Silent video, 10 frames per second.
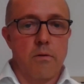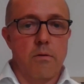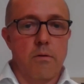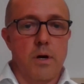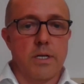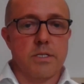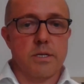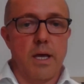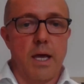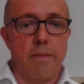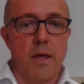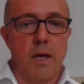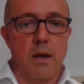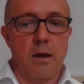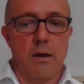right, and
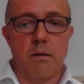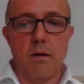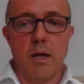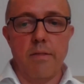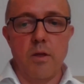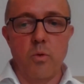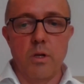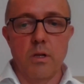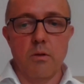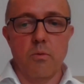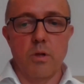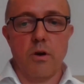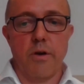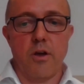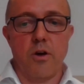then we'll
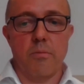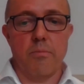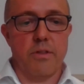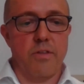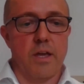crack on. But